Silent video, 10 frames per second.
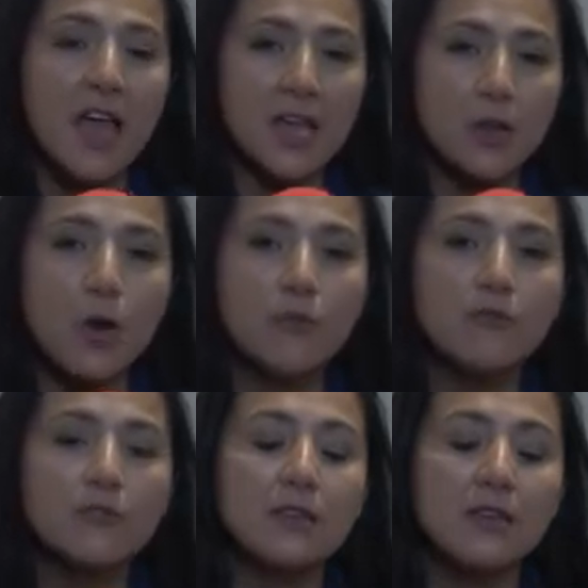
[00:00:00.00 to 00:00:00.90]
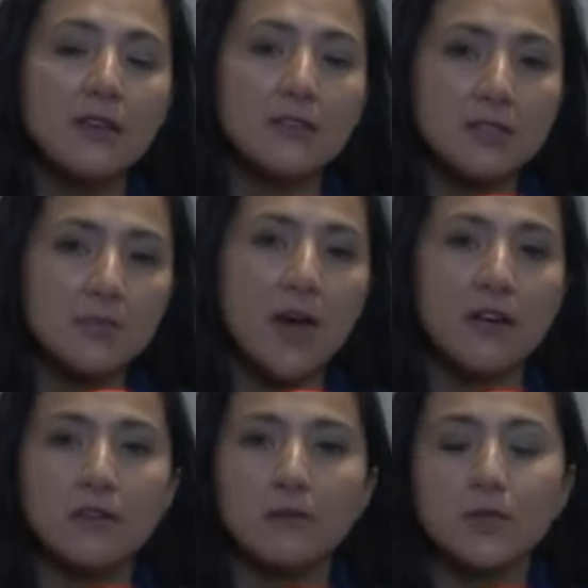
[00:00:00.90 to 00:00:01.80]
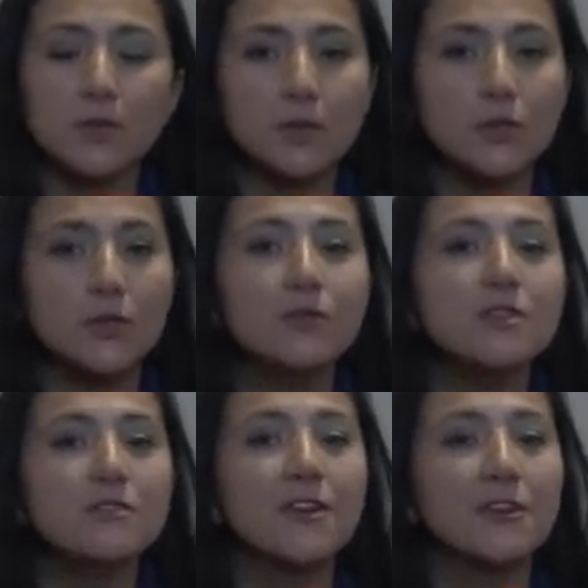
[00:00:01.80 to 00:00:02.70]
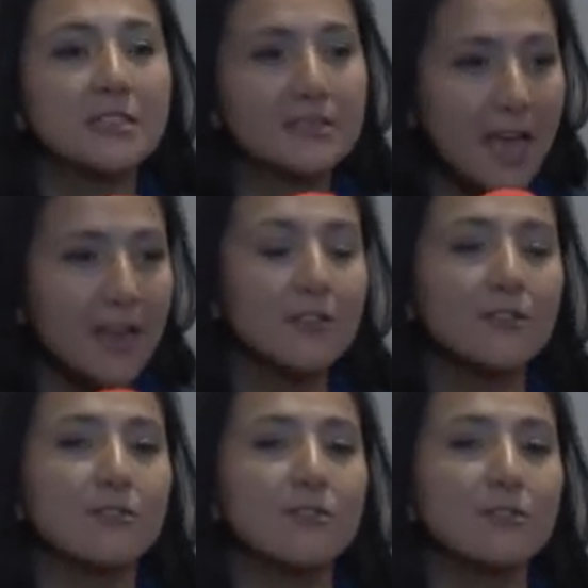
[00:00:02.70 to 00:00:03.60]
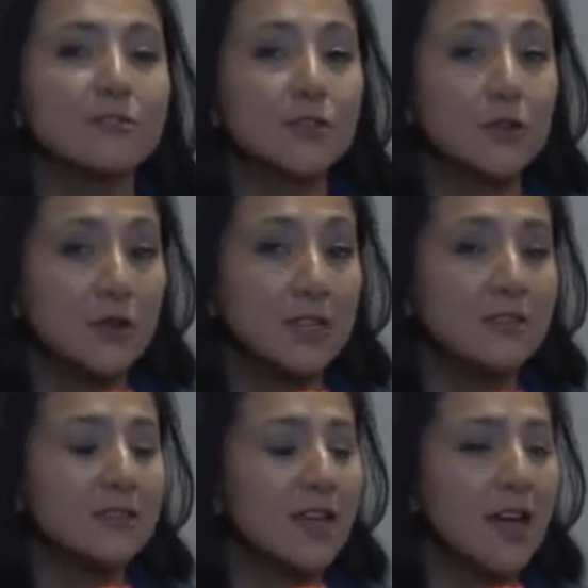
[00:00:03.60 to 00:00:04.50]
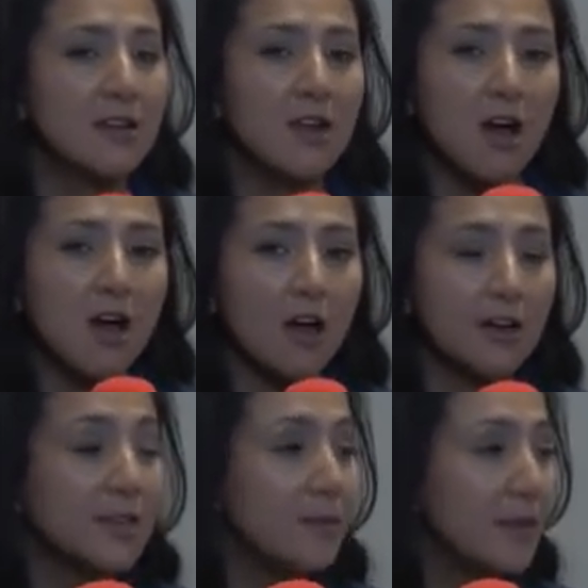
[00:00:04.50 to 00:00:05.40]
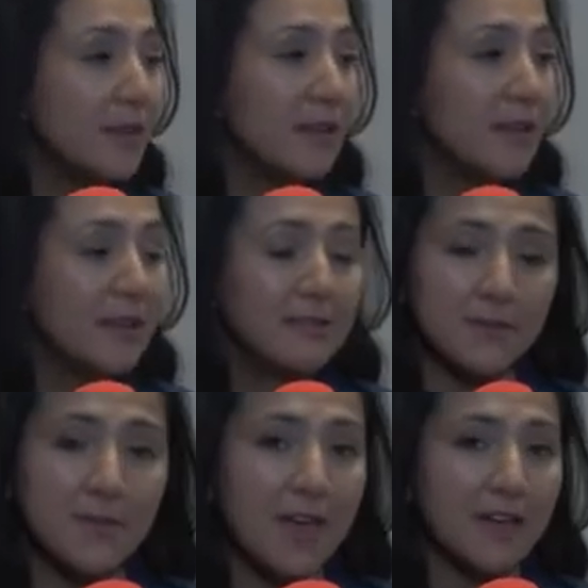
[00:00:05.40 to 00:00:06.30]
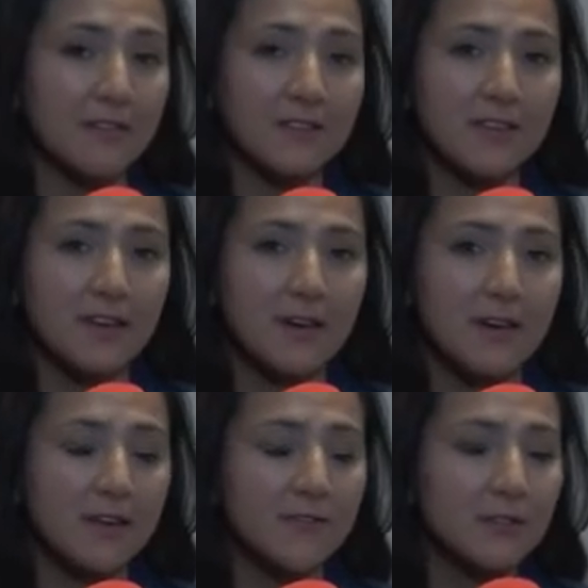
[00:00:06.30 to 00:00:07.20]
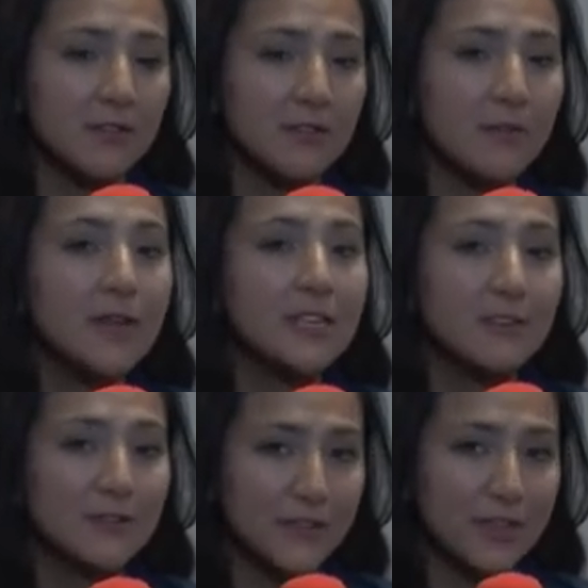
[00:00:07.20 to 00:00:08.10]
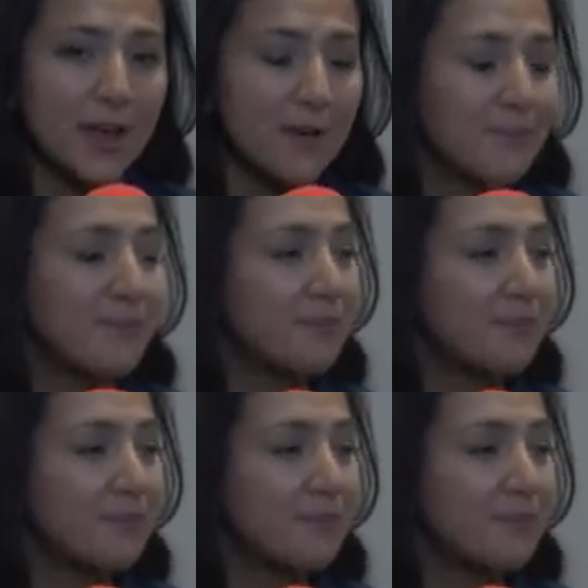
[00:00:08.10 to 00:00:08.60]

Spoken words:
and hopefully inspire them to pursue these very technical degrees that are going to be in demand for the many years to come.